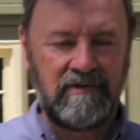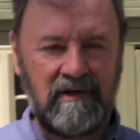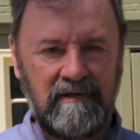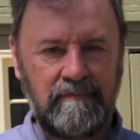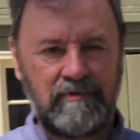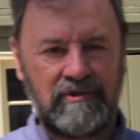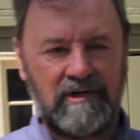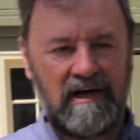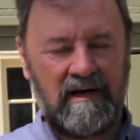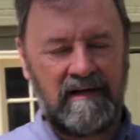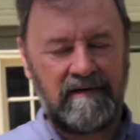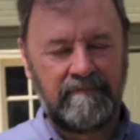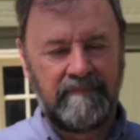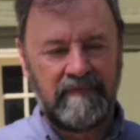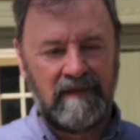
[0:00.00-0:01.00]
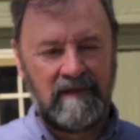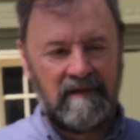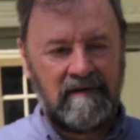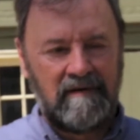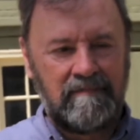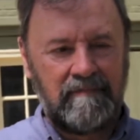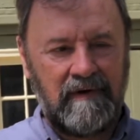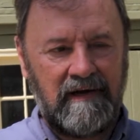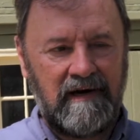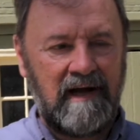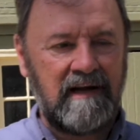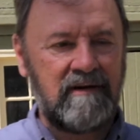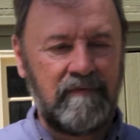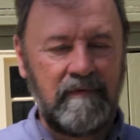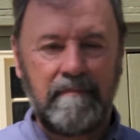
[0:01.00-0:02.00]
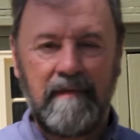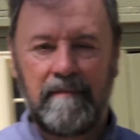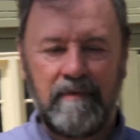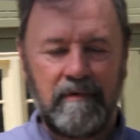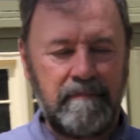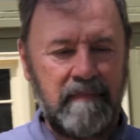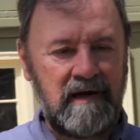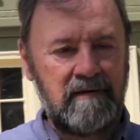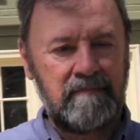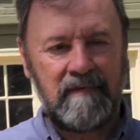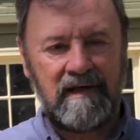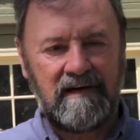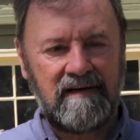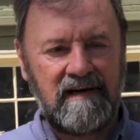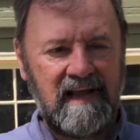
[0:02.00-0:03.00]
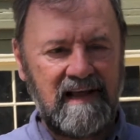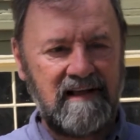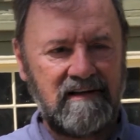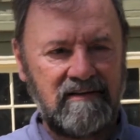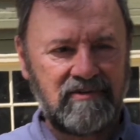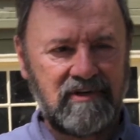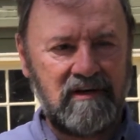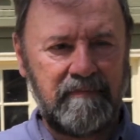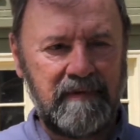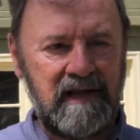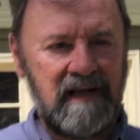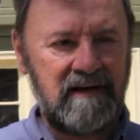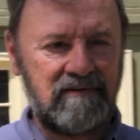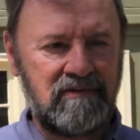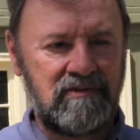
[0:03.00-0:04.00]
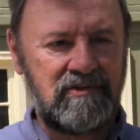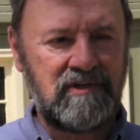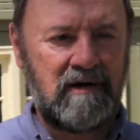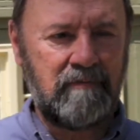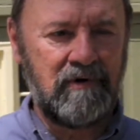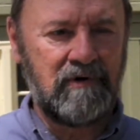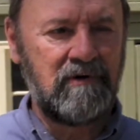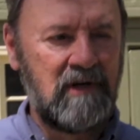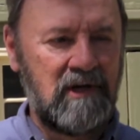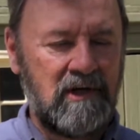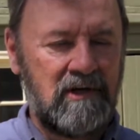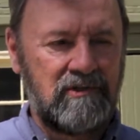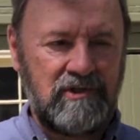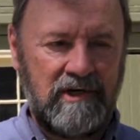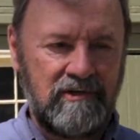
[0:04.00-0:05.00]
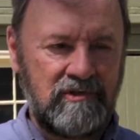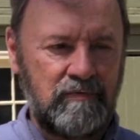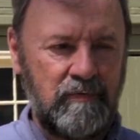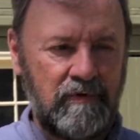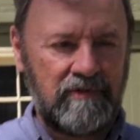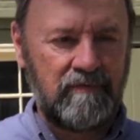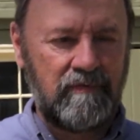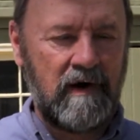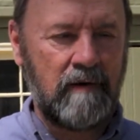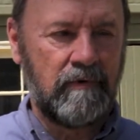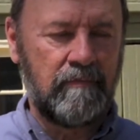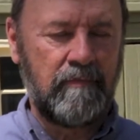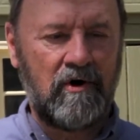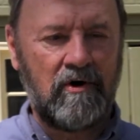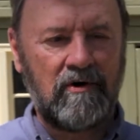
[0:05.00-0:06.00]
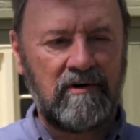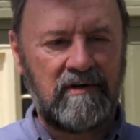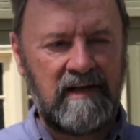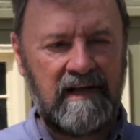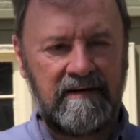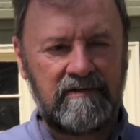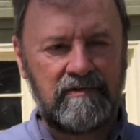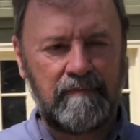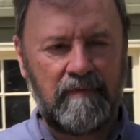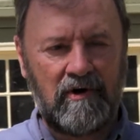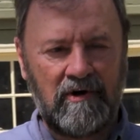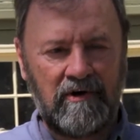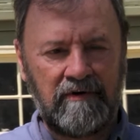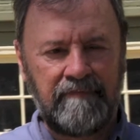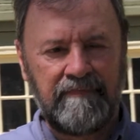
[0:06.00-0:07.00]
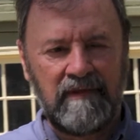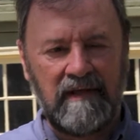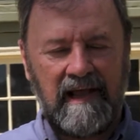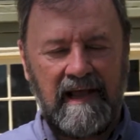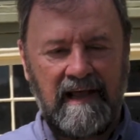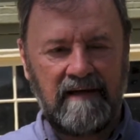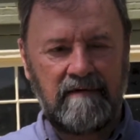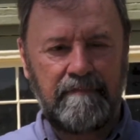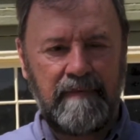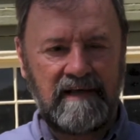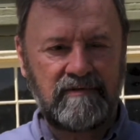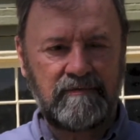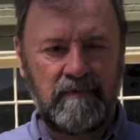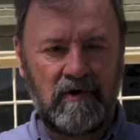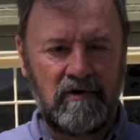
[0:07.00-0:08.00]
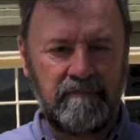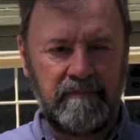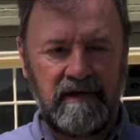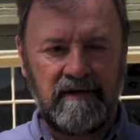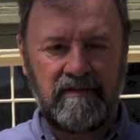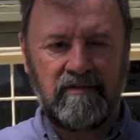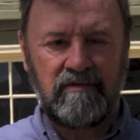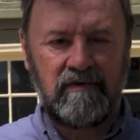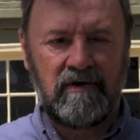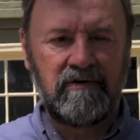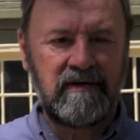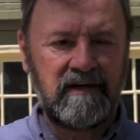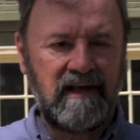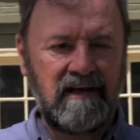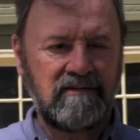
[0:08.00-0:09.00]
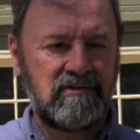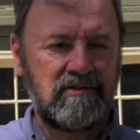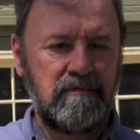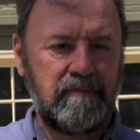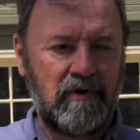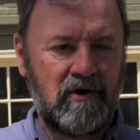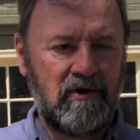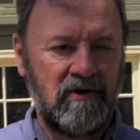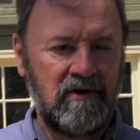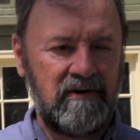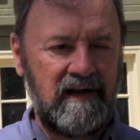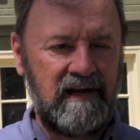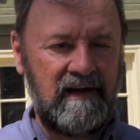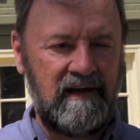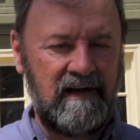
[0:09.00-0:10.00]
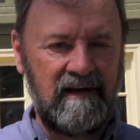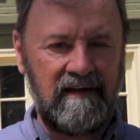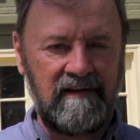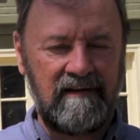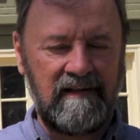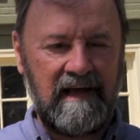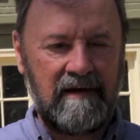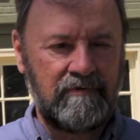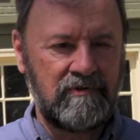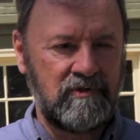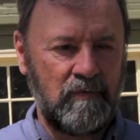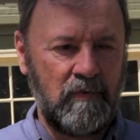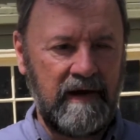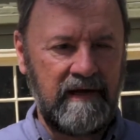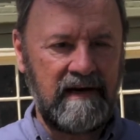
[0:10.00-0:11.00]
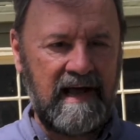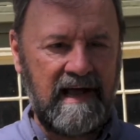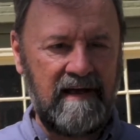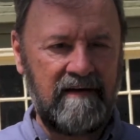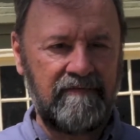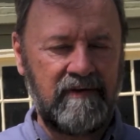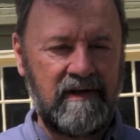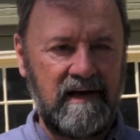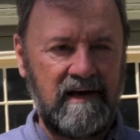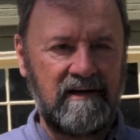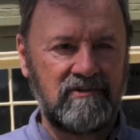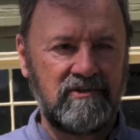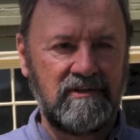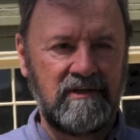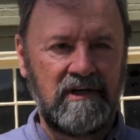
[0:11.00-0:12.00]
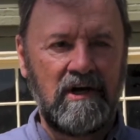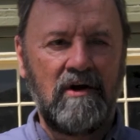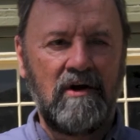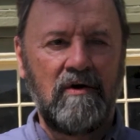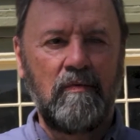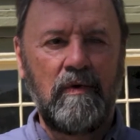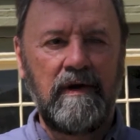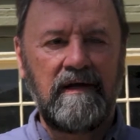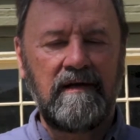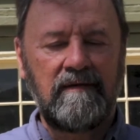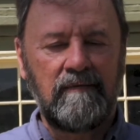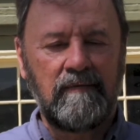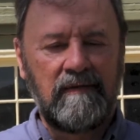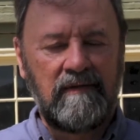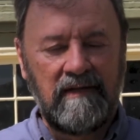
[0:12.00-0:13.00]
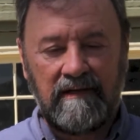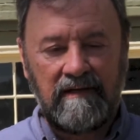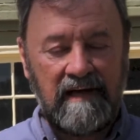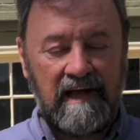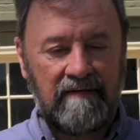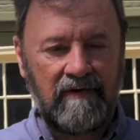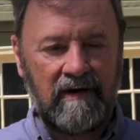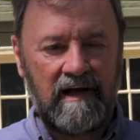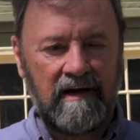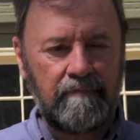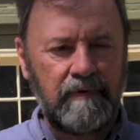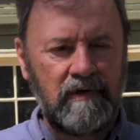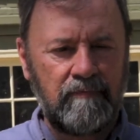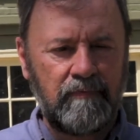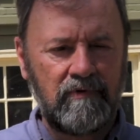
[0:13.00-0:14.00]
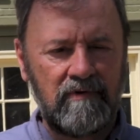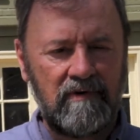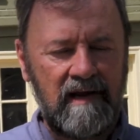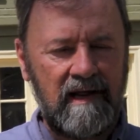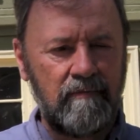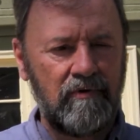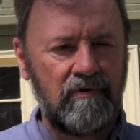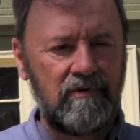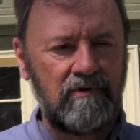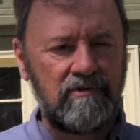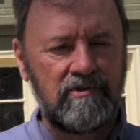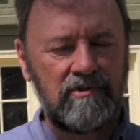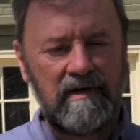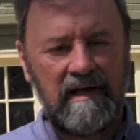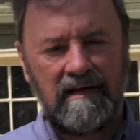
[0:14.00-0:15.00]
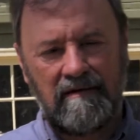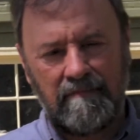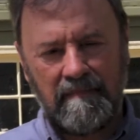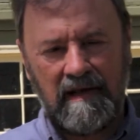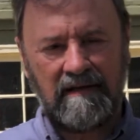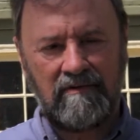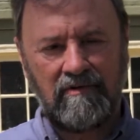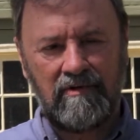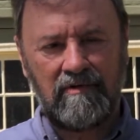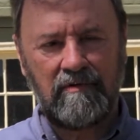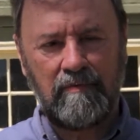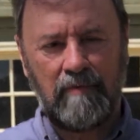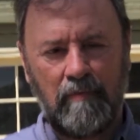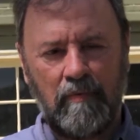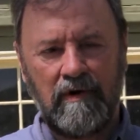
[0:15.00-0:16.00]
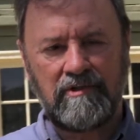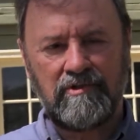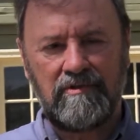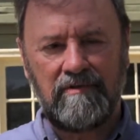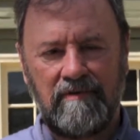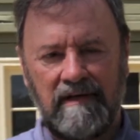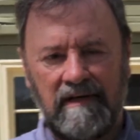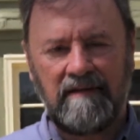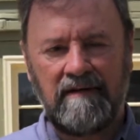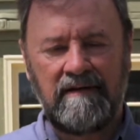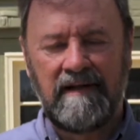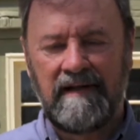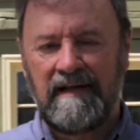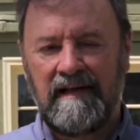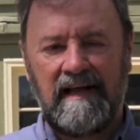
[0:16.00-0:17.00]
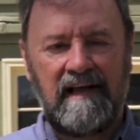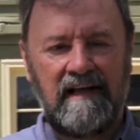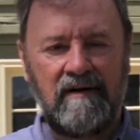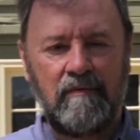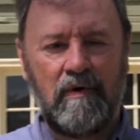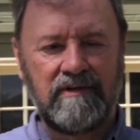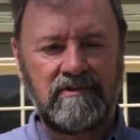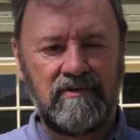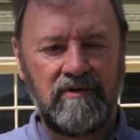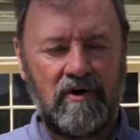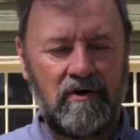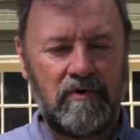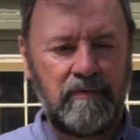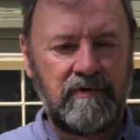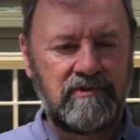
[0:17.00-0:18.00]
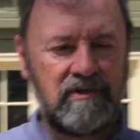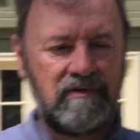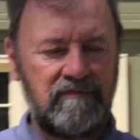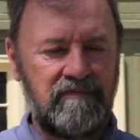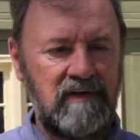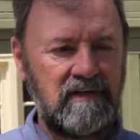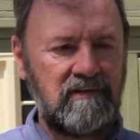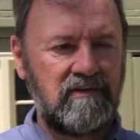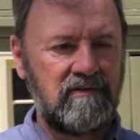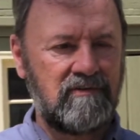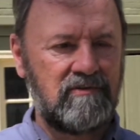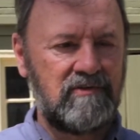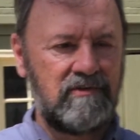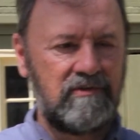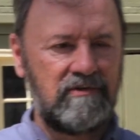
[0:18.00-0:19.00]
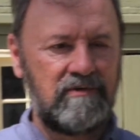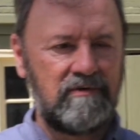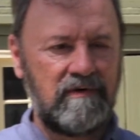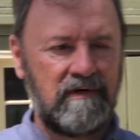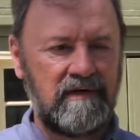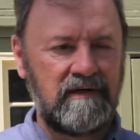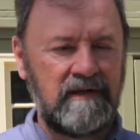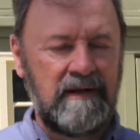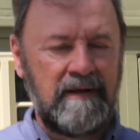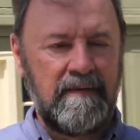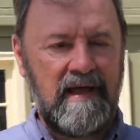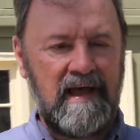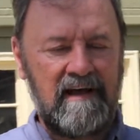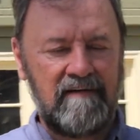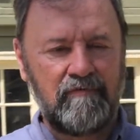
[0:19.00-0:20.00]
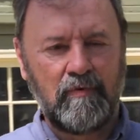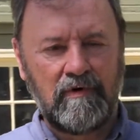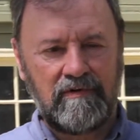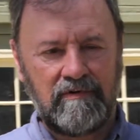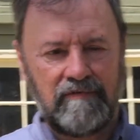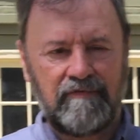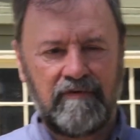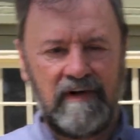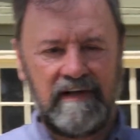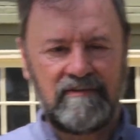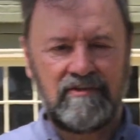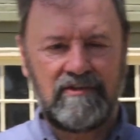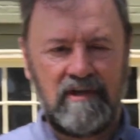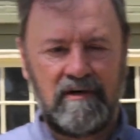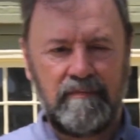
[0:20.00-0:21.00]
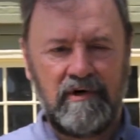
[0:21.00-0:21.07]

type shot. But I can remember many days coming out in the summer just with a rubber ball or tennis ball and baseball mitt thrown against the barn, and that was a way to have catch. We didn't have a lot of people in the neighborhood, so you had to make do with what you did, and it wasn't always convenient to have one of the friends come